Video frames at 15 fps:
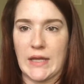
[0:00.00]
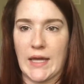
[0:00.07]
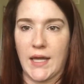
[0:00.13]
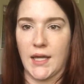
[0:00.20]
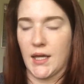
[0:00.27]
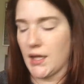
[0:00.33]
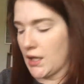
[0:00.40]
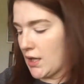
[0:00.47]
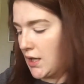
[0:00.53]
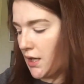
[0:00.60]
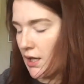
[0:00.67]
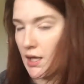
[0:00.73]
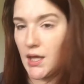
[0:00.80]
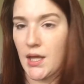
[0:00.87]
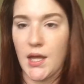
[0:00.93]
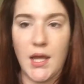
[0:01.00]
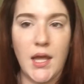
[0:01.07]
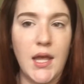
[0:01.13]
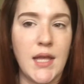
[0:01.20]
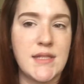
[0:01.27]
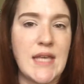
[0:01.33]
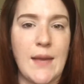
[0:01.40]
Like,
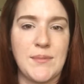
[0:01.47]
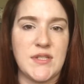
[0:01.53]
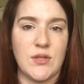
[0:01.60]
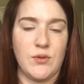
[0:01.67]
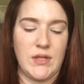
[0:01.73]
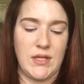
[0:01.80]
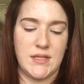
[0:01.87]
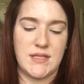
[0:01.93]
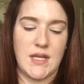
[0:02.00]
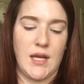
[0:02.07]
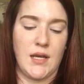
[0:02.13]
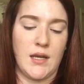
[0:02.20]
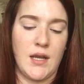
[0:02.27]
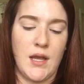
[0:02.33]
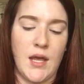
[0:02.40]
it's absolutely insane.